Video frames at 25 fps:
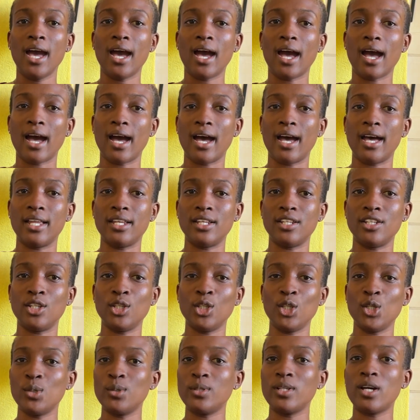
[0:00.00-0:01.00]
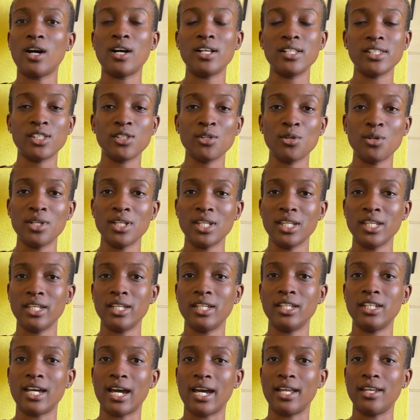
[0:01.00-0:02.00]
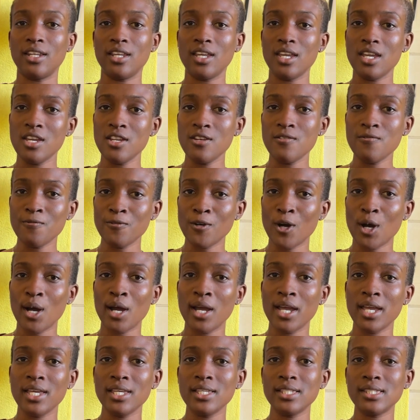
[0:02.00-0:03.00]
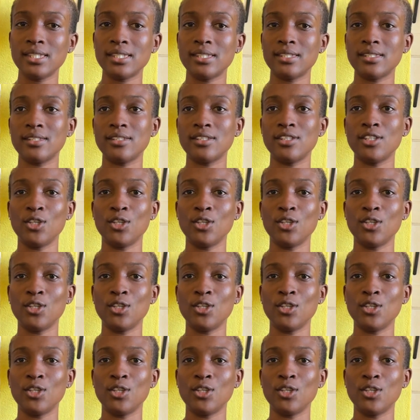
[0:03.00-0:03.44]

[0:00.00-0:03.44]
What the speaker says: and you'll also need an invoice.